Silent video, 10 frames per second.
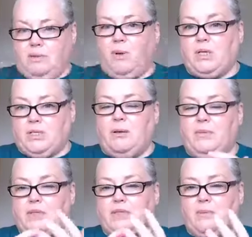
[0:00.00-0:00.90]
the body, that
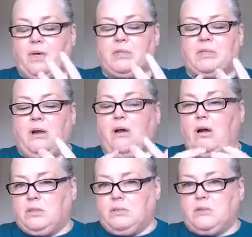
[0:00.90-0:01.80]
means the body, the
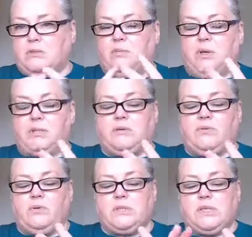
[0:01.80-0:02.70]
heart, also the body, of
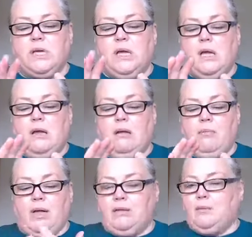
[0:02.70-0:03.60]
course,
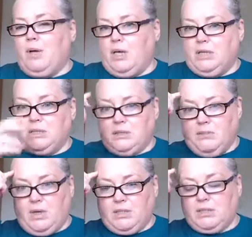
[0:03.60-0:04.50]
and the
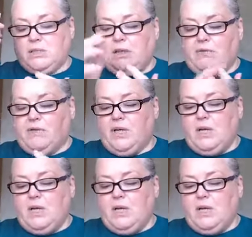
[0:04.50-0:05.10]
mind itself.